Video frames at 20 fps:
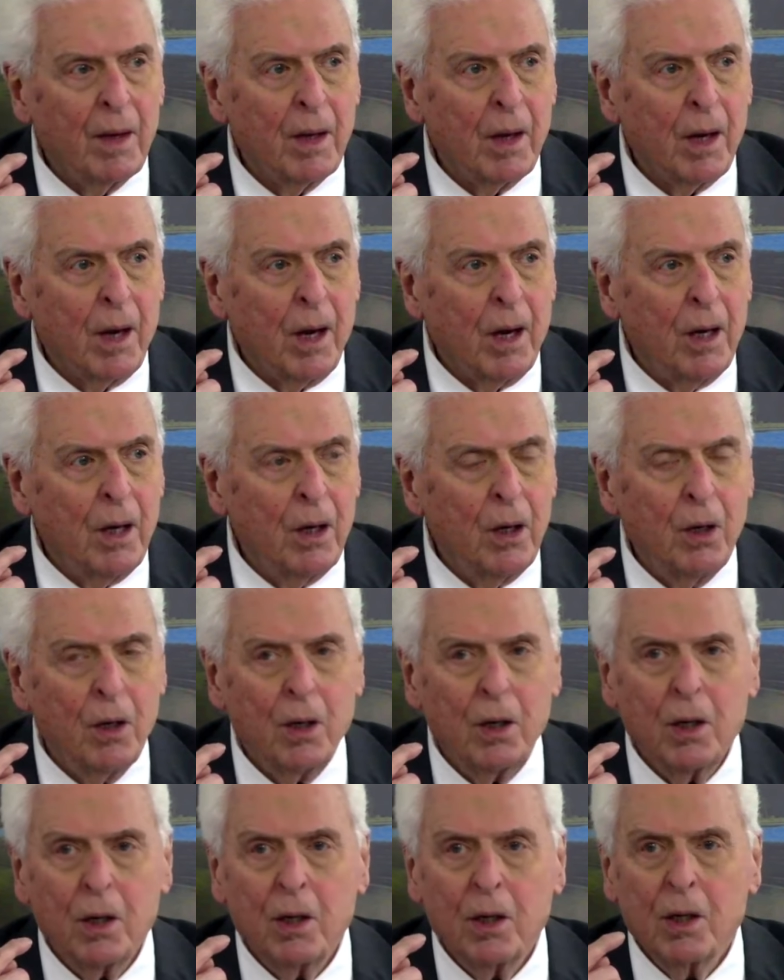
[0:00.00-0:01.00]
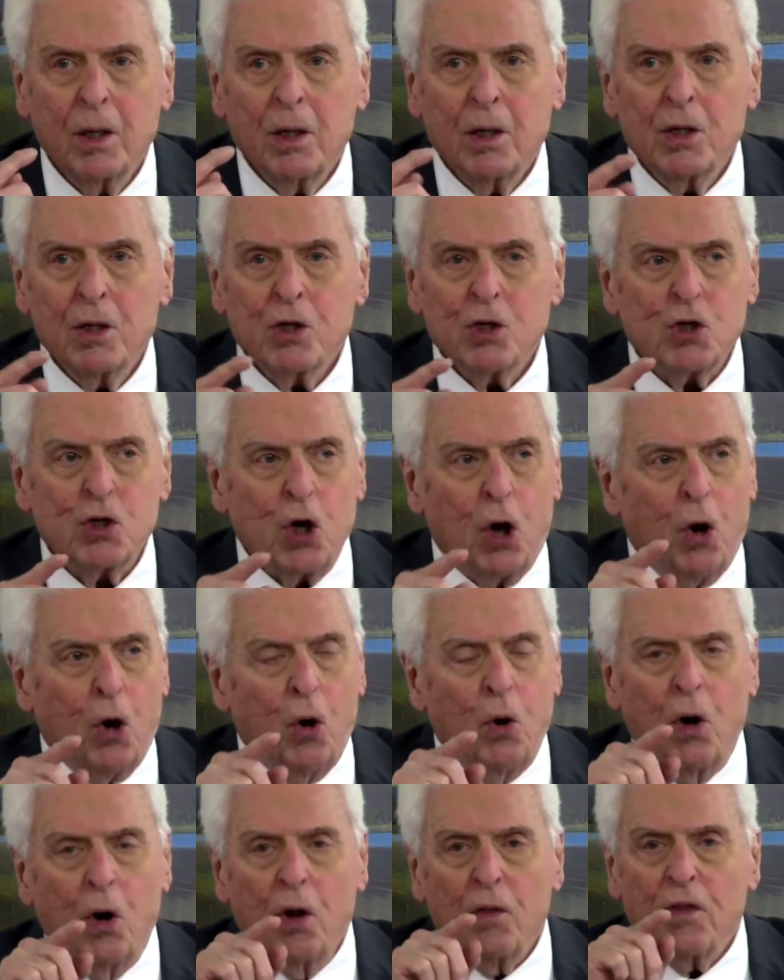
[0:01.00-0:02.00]
okay?
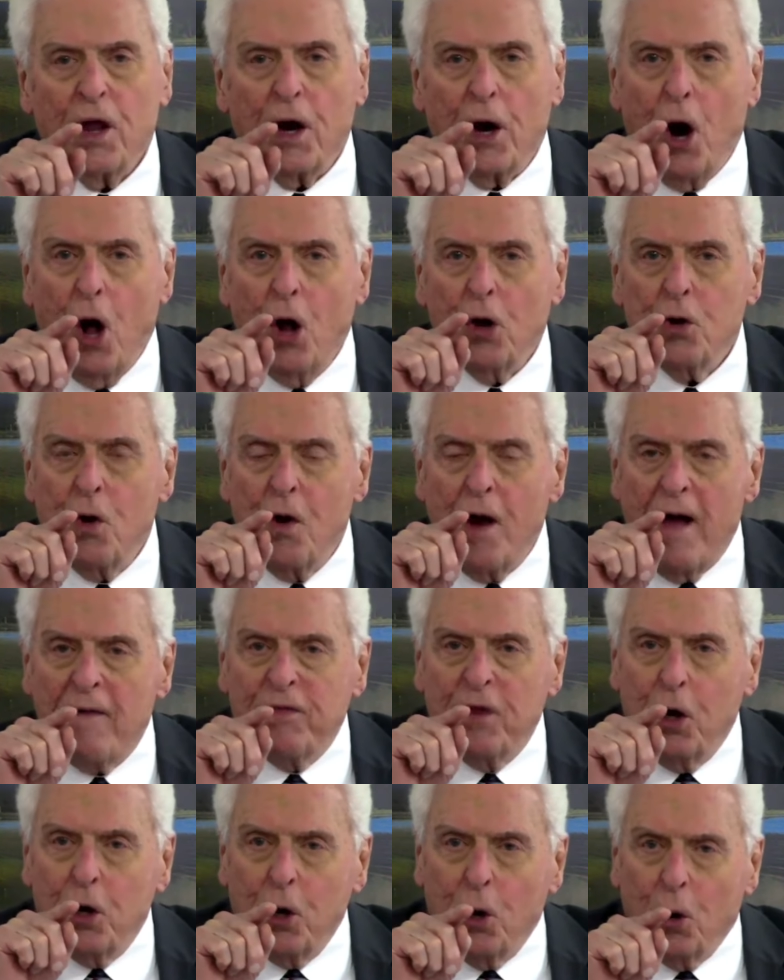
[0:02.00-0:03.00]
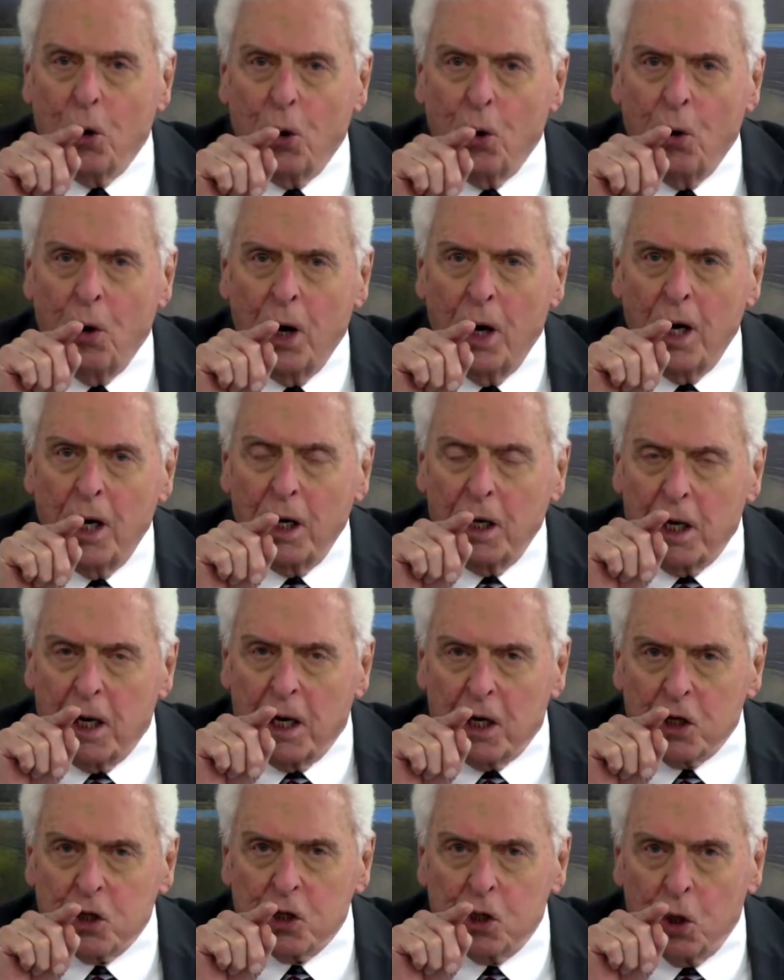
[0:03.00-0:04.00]
So that all you have to do
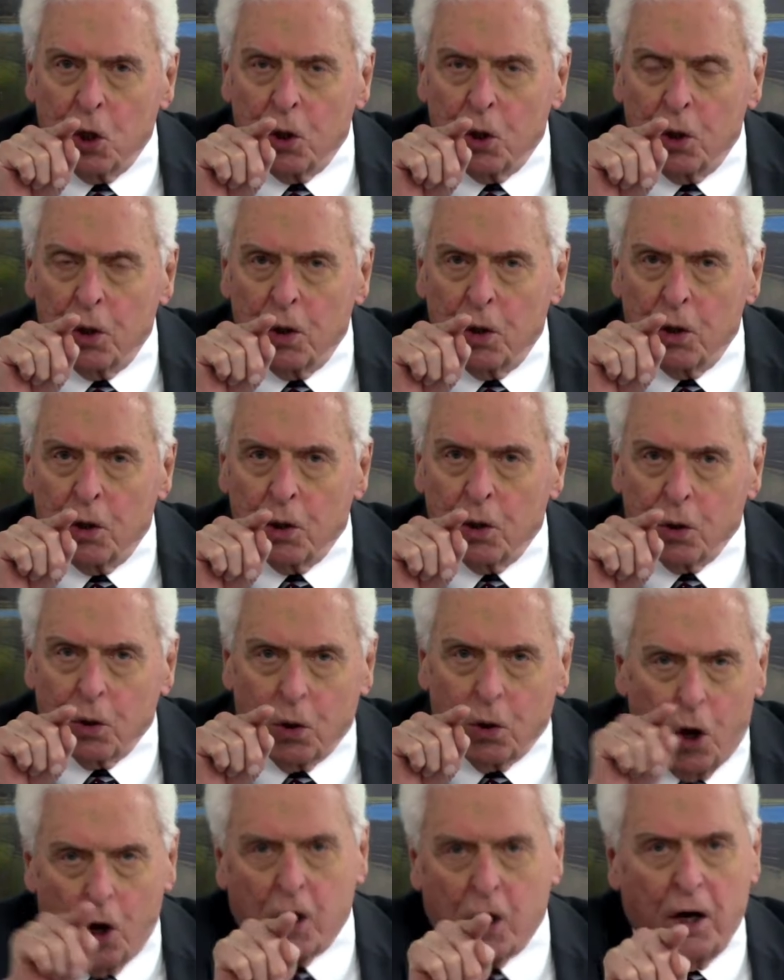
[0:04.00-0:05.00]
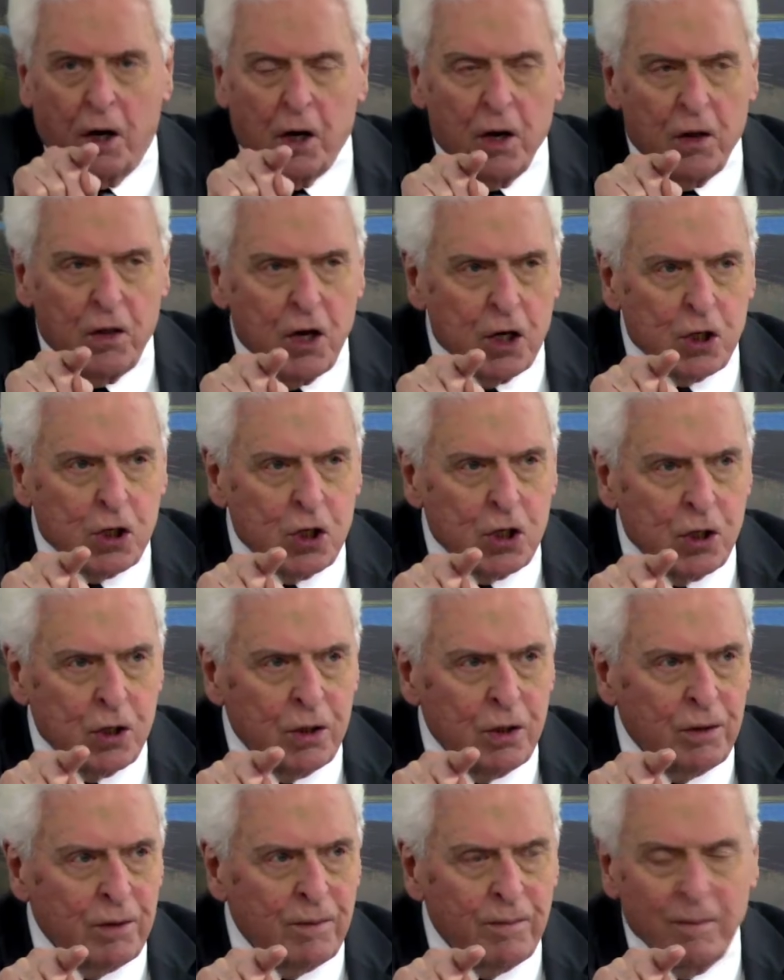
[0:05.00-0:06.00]
is look into this
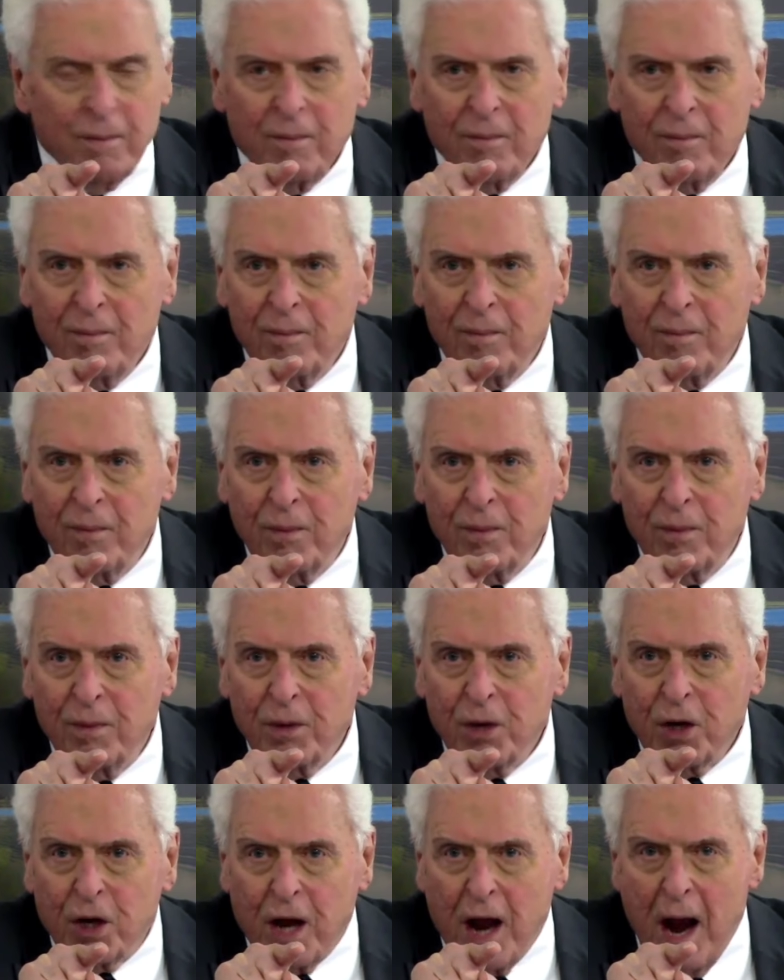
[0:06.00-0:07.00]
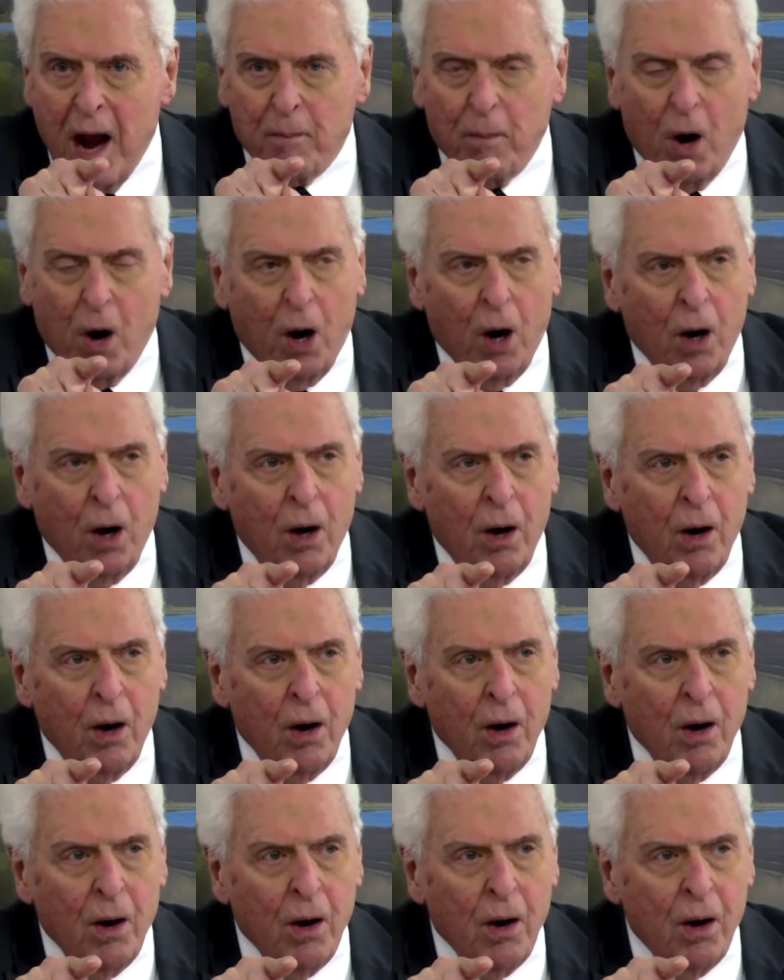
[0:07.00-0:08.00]
camera,
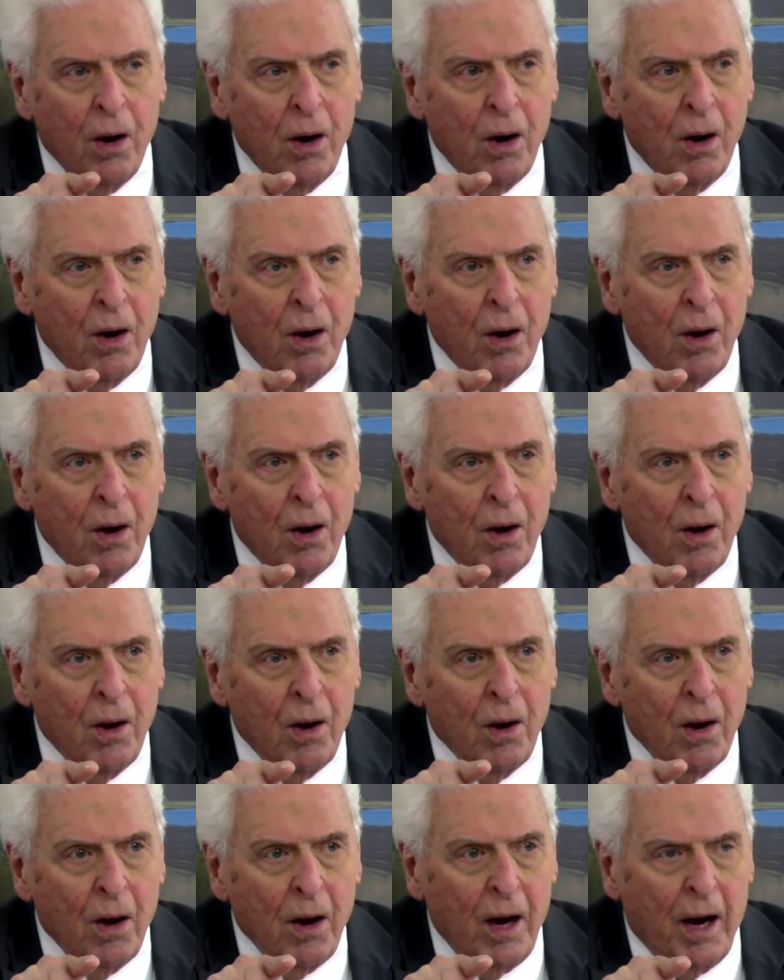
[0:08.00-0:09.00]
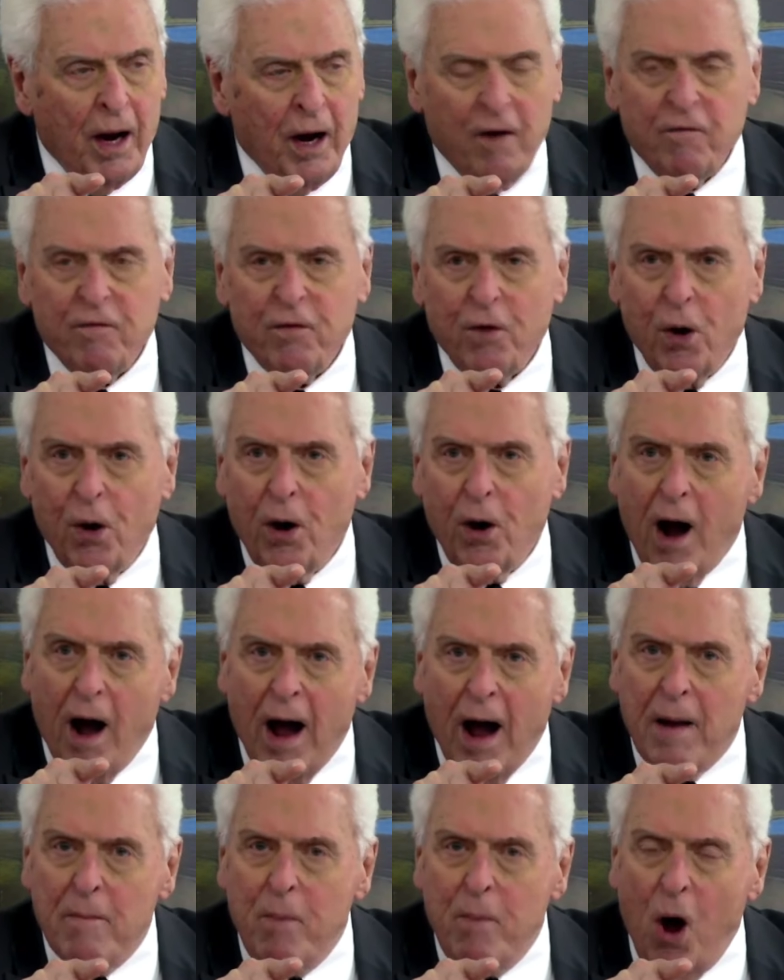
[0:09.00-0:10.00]
and if your
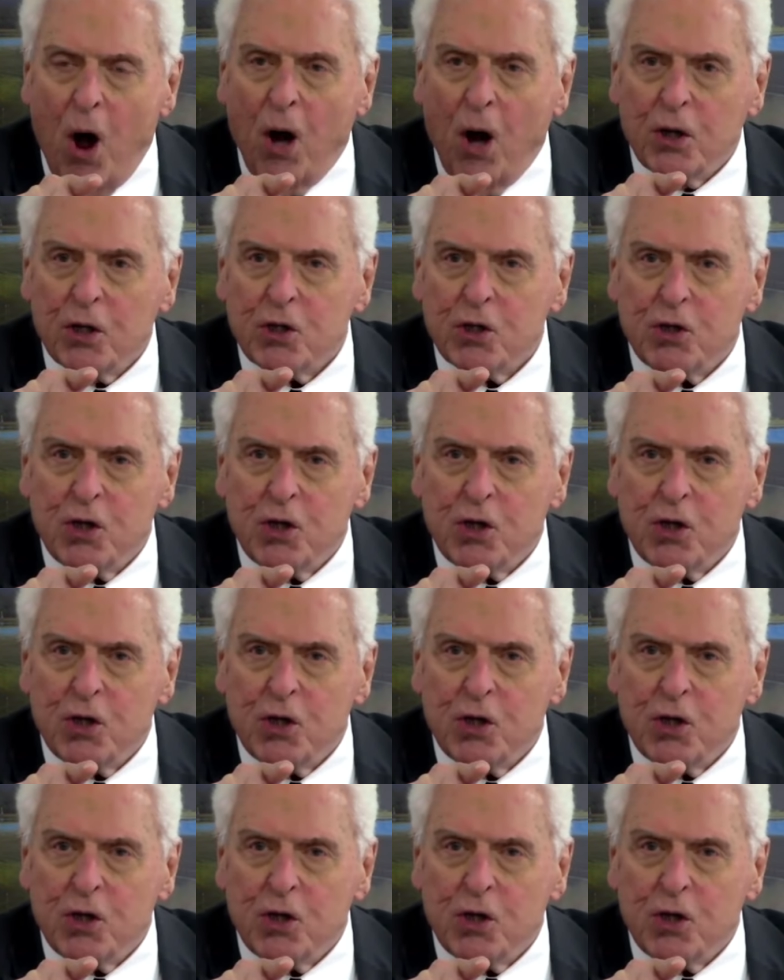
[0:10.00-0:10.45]
eyeball is